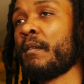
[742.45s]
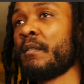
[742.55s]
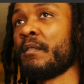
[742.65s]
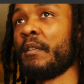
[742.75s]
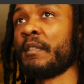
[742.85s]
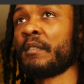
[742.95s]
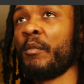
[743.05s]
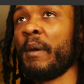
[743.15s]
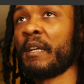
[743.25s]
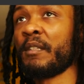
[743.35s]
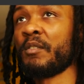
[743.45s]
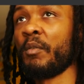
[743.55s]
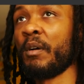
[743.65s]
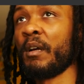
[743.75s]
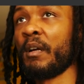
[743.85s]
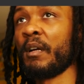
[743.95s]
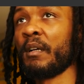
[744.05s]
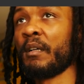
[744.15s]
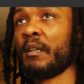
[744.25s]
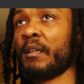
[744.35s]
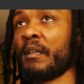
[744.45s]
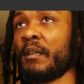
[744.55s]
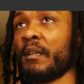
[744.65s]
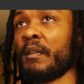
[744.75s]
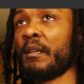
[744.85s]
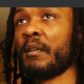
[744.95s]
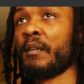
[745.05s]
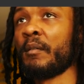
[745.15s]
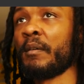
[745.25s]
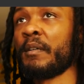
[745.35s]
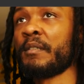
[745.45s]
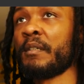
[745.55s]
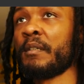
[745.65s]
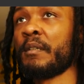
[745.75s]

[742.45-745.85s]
So let's go back into our, where is it?